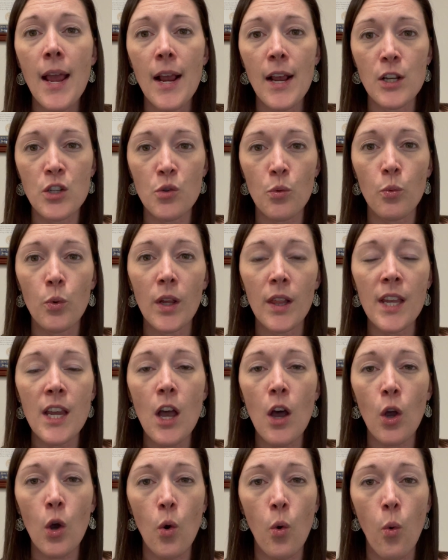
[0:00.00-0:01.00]
It's really
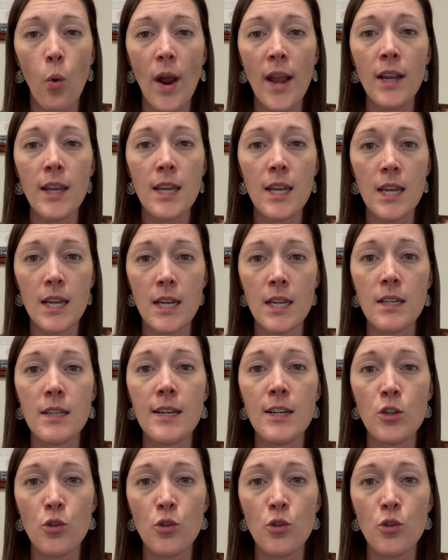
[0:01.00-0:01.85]
a quick, easy